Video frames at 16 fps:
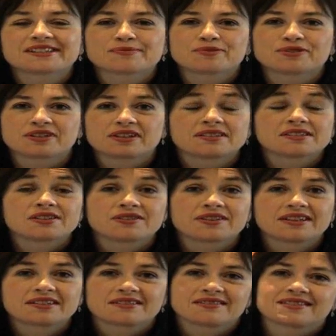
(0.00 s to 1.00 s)
this book in
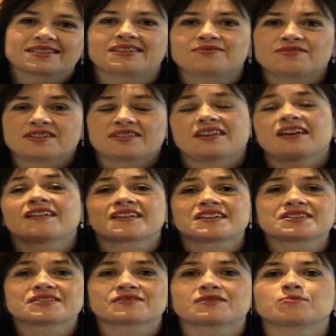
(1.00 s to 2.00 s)
2007 at the
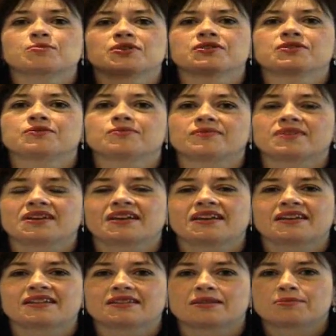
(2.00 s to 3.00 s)
height of the boom,
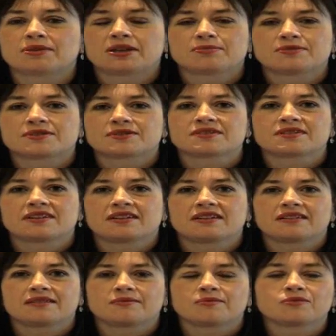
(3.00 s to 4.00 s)
and the papers
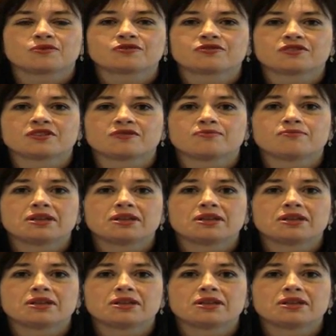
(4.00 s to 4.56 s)
were full of